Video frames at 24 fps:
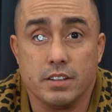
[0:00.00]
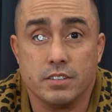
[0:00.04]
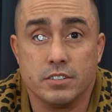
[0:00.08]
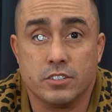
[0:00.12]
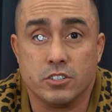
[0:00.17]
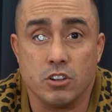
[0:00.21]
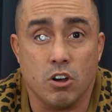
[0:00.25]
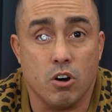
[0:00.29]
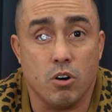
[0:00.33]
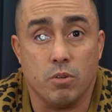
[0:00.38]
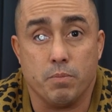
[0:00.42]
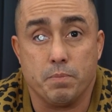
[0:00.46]

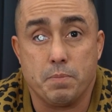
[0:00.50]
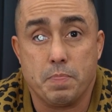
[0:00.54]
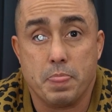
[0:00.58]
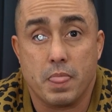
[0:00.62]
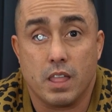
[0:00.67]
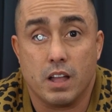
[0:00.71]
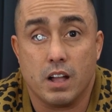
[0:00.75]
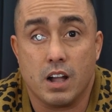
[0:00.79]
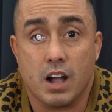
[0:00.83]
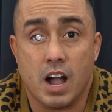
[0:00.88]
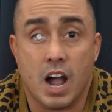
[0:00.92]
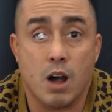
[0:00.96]
So
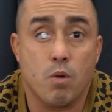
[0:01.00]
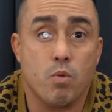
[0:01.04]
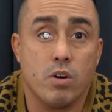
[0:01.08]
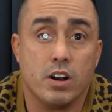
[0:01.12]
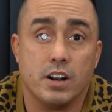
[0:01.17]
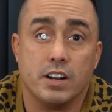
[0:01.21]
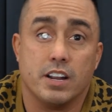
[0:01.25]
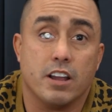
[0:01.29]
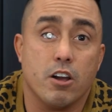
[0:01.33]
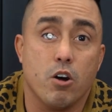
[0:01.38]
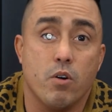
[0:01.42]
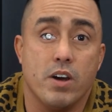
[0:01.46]
I
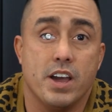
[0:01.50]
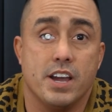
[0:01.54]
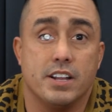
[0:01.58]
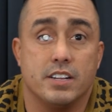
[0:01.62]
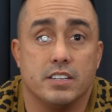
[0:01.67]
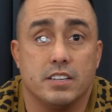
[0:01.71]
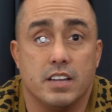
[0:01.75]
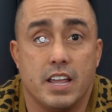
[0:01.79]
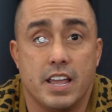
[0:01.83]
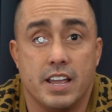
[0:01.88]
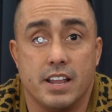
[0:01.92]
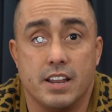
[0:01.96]
wanted to go
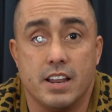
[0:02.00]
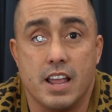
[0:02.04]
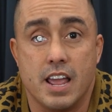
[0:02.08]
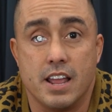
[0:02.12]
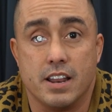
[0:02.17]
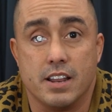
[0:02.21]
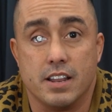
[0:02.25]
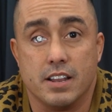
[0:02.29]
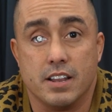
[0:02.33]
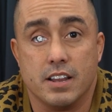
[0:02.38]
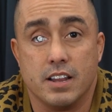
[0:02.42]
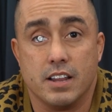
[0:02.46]
ahead
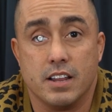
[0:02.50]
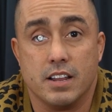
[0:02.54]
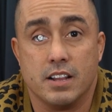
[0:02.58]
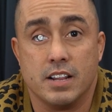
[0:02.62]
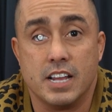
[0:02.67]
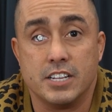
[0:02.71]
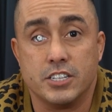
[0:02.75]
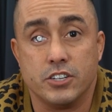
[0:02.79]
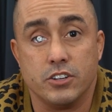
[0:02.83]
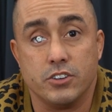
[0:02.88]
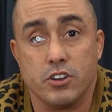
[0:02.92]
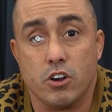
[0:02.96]
and
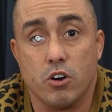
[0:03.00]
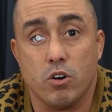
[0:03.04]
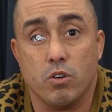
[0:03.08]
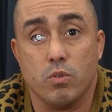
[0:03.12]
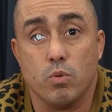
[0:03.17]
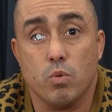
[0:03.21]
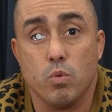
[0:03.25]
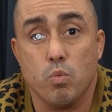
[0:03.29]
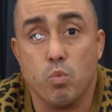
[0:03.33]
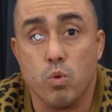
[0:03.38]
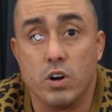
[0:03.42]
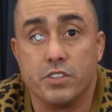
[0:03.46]
let you
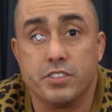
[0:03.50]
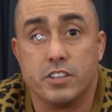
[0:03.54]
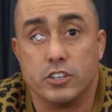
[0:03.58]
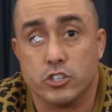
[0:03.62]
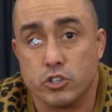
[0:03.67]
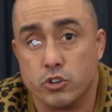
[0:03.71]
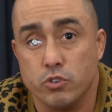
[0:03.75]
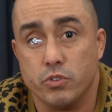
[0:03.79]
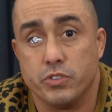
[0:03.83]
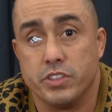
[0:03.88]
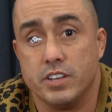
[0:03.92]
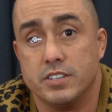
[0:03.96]
know what the
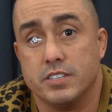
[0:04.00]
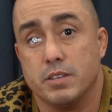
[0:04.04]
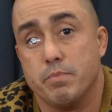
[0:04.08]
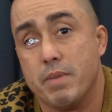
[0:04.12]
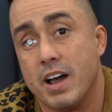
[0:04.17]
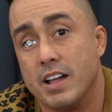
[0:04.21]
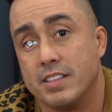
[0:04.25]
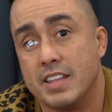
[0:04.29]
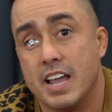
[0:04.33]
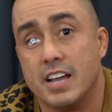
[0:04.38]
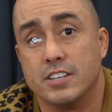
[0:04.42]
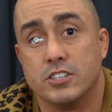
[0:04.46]
truth is
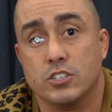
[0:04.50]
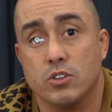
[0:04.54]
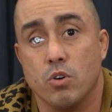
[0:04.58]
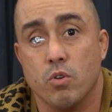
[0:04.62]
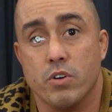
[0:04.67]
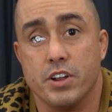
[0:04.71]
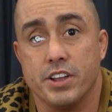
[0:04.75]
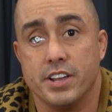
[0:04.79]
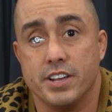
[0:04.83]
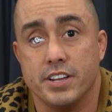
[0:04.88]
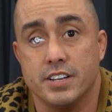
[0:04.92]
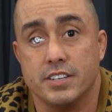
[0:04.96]
about that
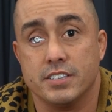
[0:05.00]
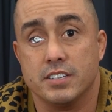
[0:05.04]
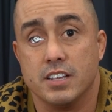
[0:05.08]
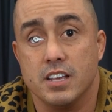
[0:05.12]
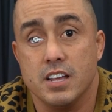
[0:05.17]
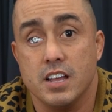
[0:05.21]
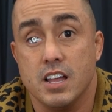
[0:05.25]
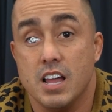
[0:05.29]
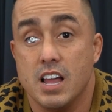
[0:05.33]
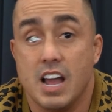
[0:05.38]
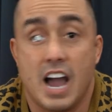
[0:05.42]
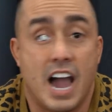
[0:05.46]
story is.
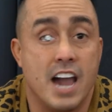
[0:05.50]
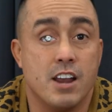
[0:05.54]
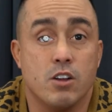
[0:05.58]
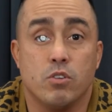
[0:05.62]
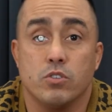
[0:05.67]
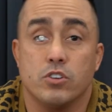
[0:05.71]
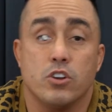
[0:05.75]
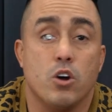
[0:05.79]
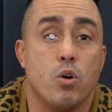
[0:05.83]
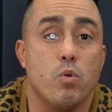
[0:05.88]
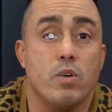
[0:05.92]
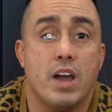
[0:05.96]
I
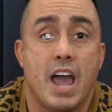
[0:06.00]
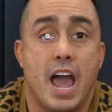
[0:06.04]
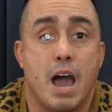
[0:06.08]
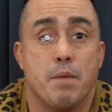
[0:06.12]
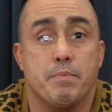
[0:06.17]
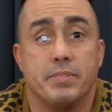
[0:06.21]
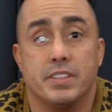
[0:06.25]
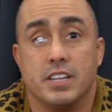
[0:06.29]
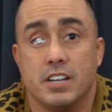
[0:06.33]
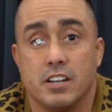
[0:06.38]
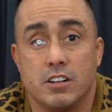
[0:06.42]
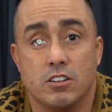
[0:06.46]
don't know what
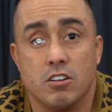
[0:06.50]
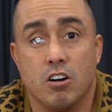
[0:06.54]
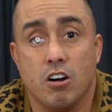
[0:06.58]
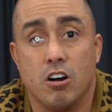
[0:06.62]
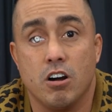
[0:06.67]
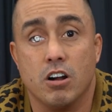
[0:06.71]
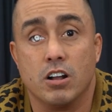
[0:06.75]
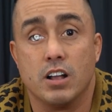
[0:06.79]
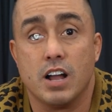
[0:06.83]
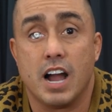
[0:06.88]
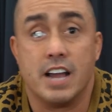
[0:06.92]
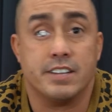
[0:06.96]
happened to the
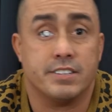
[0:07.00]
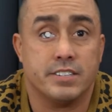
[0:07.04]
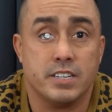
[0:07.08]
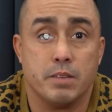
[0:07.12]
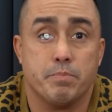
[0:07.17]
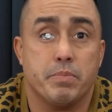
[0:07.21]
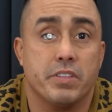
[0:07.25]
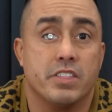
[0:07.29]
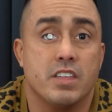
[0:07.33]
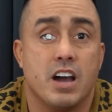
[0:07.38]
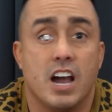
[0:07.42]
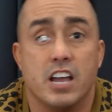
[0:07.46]
dog. I
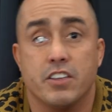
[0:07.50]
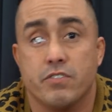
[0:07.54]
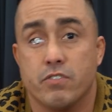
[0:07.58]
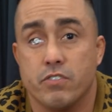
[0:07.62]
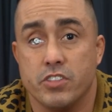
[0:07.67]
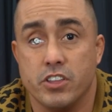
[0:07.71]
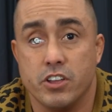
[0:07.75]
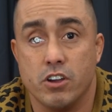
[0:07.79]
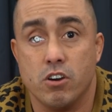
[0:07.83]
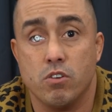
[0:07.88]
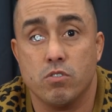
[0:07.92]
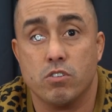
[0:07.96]
sympathize
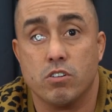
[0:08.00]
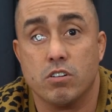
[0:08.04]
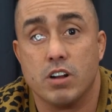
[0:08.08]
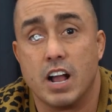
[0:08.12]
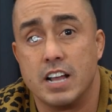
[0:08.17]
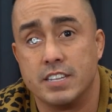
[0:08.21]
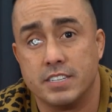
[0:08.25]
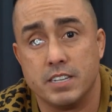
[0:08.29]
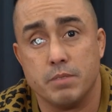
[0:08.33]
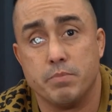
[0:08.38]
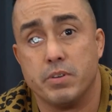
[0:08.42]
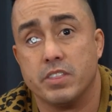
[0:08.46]
for the owner.
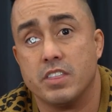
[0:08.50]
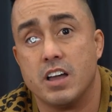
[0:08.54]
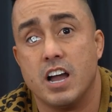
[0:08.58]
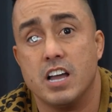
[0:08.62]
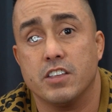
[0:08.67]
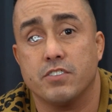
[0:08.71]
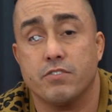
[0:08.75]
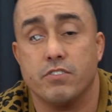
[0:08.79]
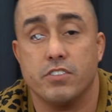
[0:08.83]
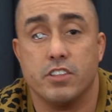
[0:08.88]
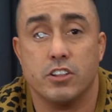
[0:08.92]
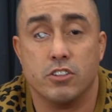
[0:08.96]
I
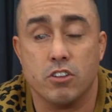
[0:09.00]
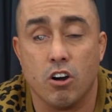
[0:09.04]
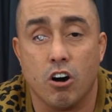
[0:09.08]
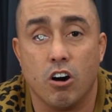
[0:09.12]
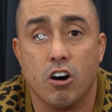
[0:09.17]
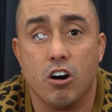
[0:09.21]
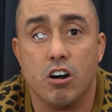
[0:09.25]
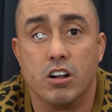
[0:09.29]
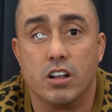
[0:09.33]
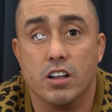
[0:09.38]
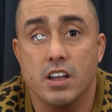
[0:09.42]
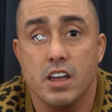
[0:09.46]
sympathize for the
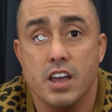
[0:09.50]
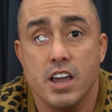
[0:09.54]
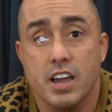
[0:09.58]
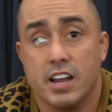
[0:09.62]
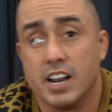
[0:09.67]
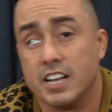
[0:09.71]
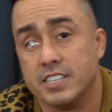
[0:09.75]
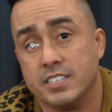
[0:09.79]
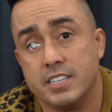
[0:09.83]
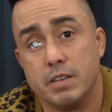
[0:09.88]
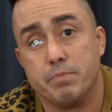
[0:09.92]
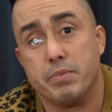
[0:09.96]
dog.
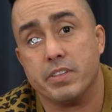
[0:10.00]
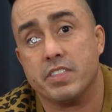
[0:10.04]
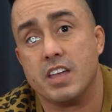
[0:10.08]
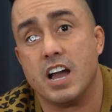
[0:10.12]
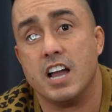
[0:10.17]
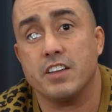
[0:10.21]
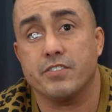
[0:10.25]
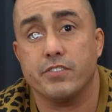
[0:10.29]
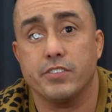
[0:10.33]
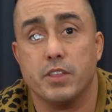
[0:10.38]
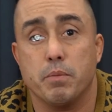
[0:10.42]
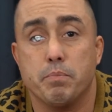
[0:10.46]
And I
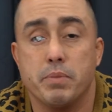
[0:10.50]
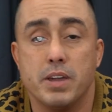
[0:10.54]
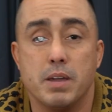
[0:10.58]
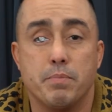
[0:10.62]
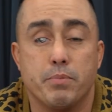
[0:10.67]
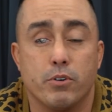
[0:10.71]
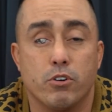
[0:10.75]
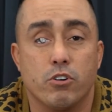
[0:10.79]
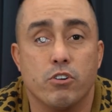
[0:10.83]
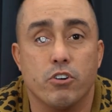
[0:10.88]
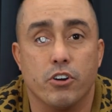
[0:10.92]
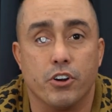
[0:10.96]
sympathize for the
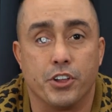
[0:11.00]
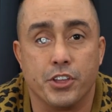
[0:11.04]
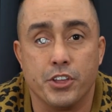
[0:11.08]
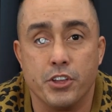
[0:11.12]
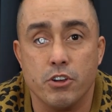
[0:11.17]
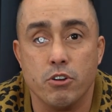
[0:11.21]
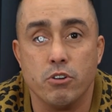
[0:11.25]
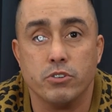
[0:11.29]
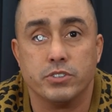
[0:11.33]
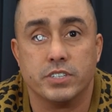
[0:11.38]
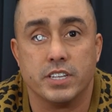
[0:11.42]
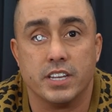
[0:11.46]
people who are
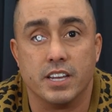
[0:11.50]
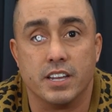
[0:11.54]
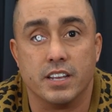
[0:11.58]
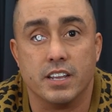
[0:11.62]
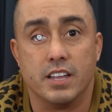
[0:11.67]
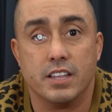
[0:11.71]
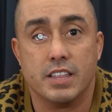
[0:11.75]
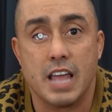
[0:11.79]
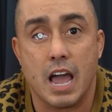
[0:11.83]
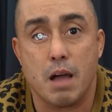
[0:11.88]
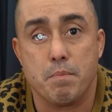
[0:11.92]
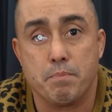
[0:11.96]

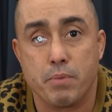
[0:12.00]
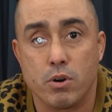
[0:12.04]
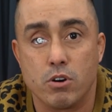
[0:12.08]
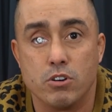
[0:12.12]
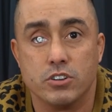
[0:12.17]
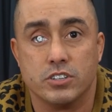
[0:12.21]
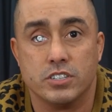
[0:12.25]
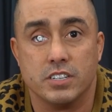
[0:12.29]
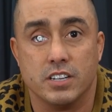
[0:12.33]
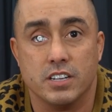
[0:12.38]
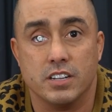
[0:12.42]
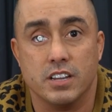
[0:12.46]
accusing that
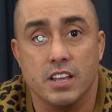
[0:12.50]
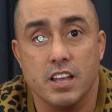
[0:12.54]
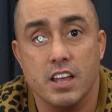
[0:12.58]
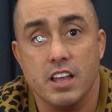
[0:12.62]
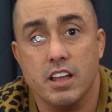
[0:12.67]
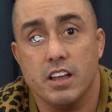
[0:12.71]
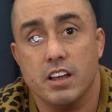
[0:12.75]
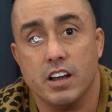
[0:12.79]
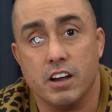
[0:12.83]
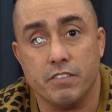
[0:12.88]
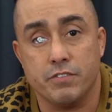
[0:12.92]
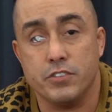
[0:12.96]
person
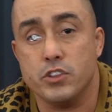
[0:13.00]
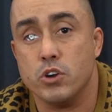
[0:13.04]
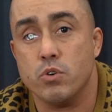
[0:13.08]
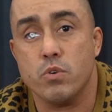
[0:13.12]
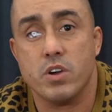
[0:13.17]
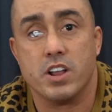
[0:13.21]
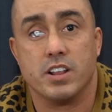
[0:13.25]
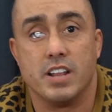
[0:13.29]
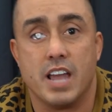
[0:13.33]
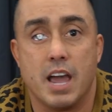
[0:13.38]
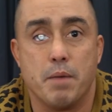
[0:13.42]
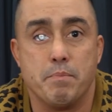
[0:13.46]
of
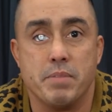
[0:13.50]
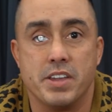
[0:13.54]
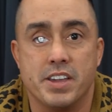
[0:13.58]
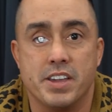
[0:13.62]
doing that